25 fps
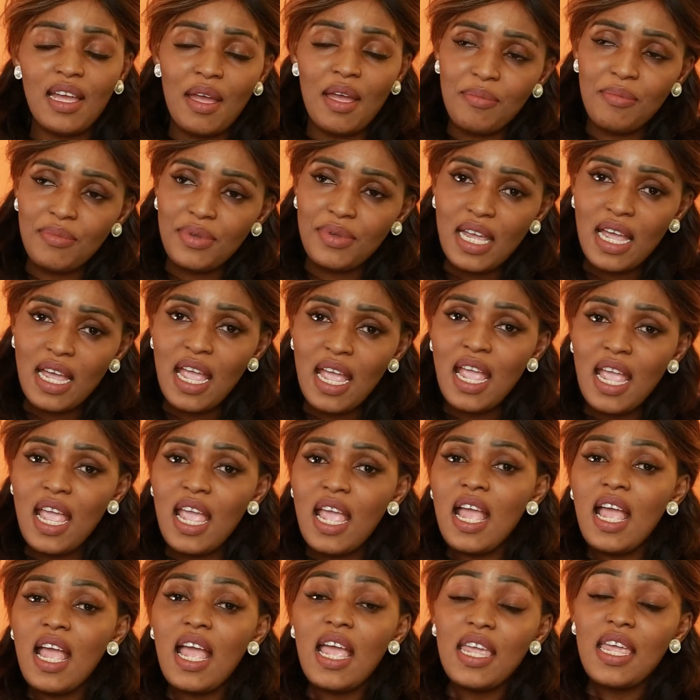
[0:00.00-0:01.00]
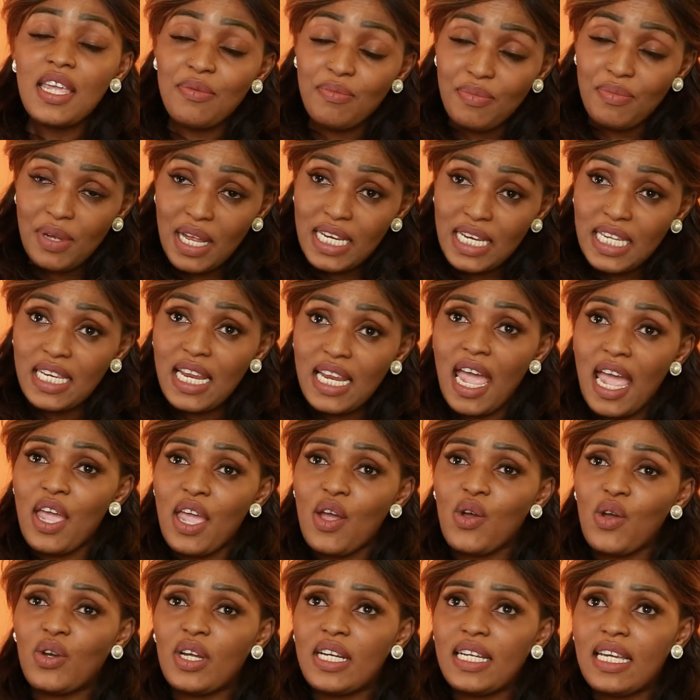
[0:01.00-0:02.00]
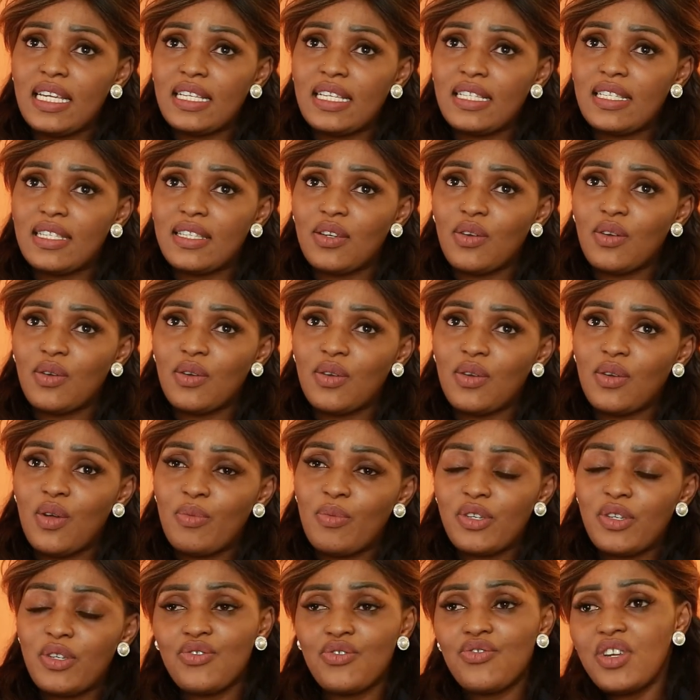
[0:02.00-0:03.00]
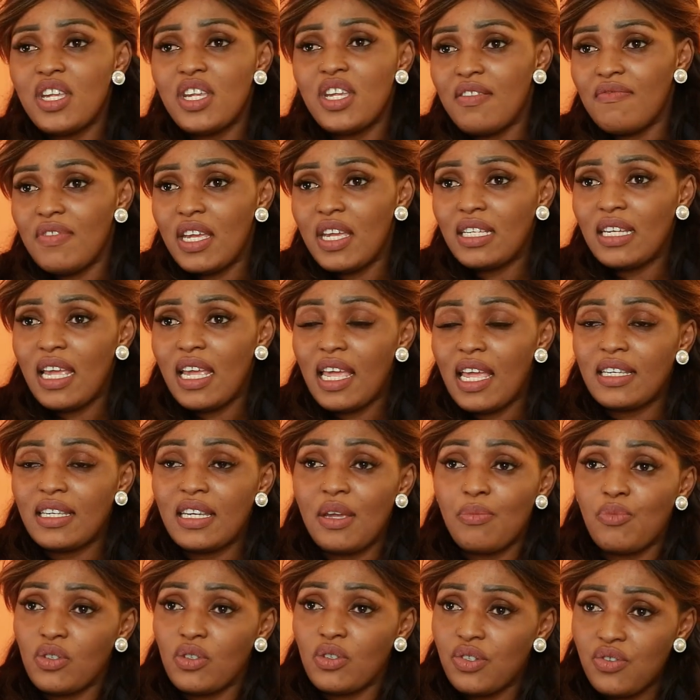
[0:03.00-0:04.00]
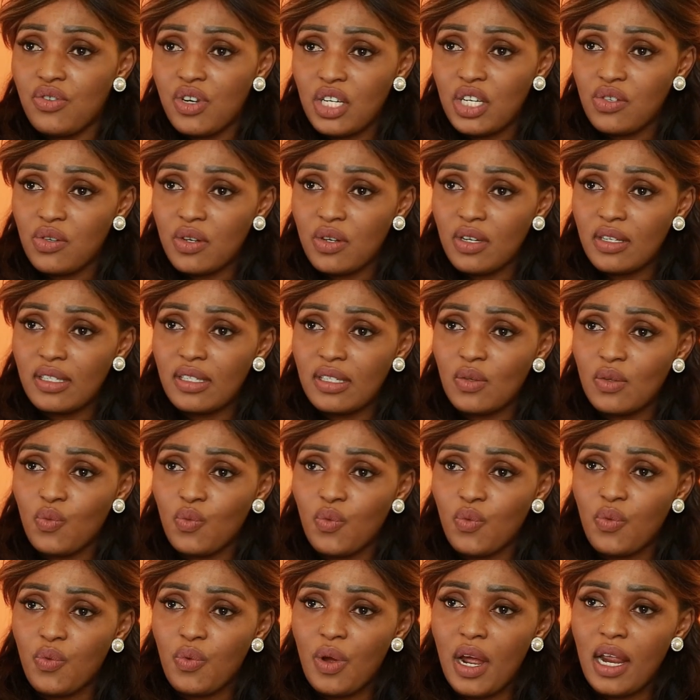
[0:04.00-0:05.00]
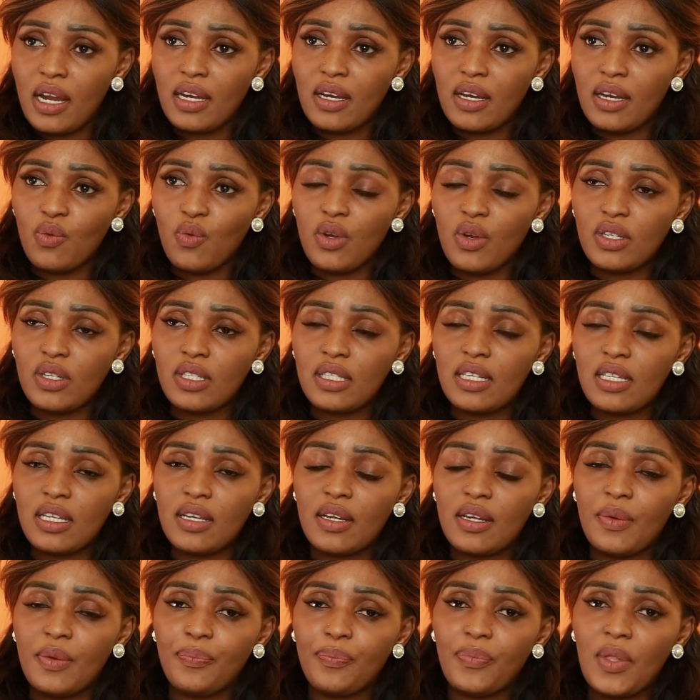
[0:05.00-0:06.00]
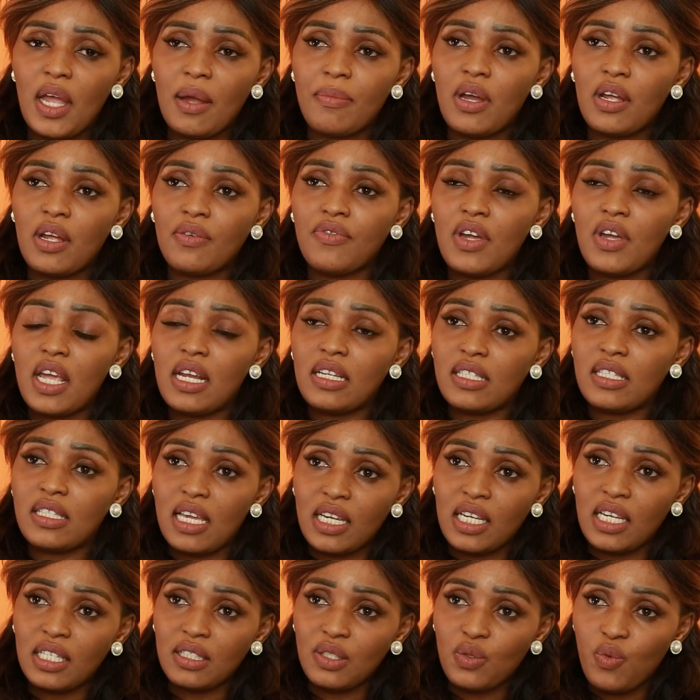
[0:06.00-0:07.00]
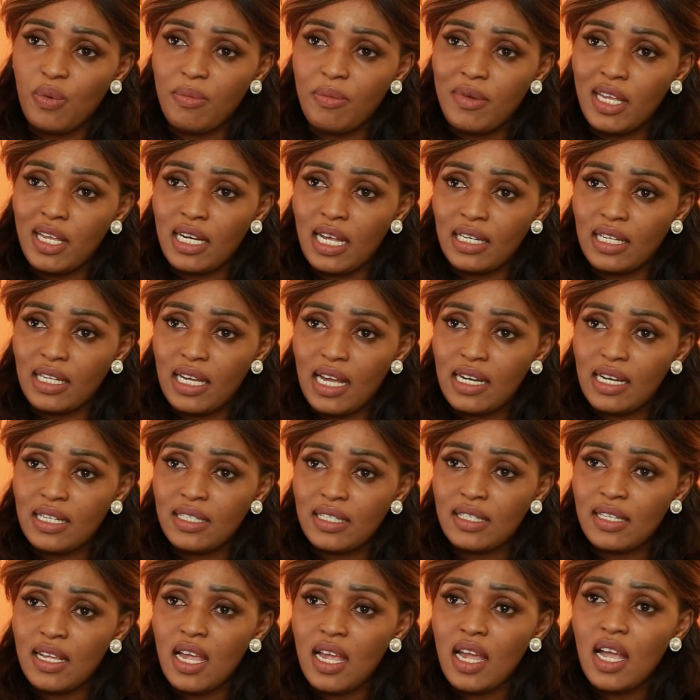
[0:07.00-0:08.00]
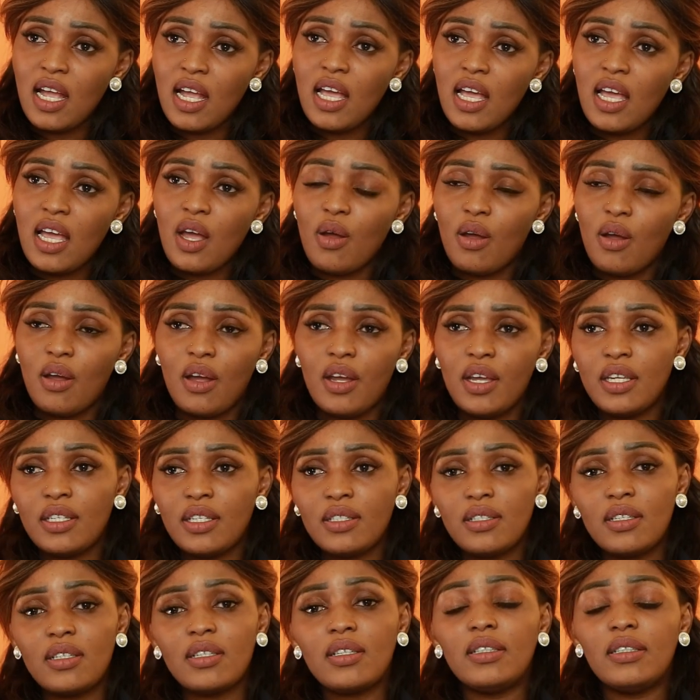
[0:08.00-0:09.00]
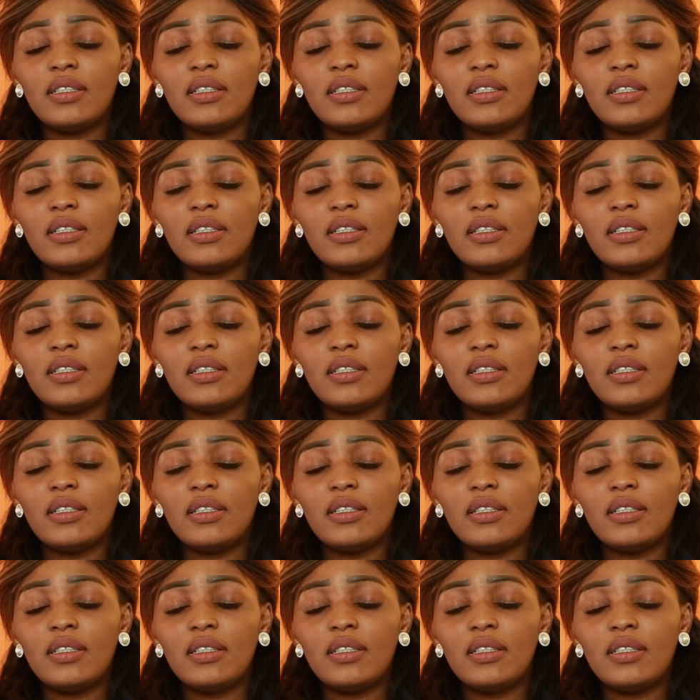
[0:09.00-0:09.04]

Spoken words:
Gambia, in Berlin, I organized almost three event demonstrations. One was about violence against women and girls in